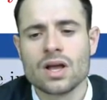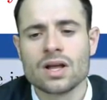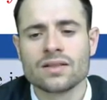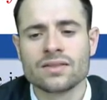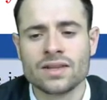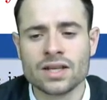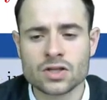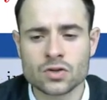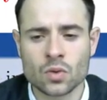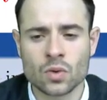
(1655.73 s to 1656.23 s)

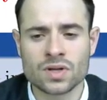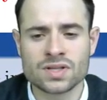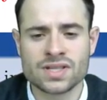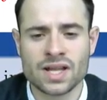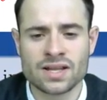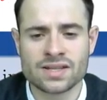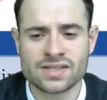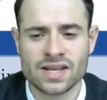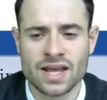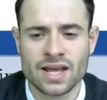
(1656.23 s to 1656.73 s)
This rule is
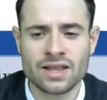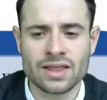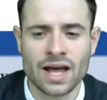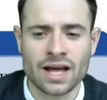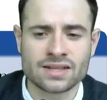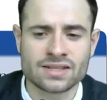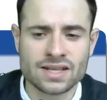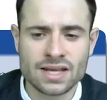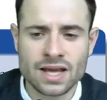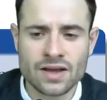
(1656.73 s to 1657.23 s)
then saying
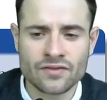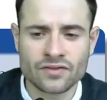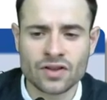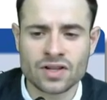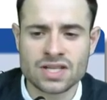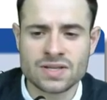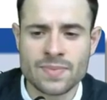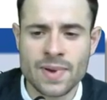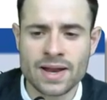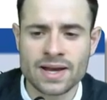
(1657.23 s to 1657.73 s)
that if the
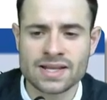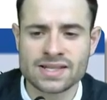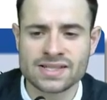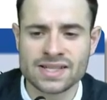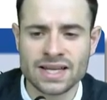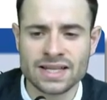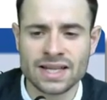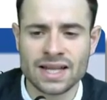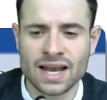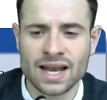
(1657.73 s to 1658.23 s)
demand is
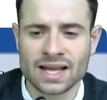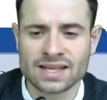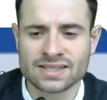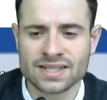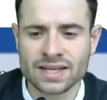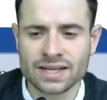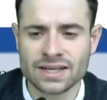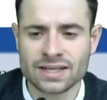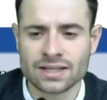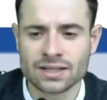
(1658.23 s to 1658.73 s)

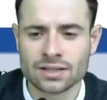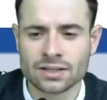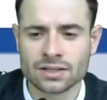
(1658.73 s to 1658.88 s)
inelastic,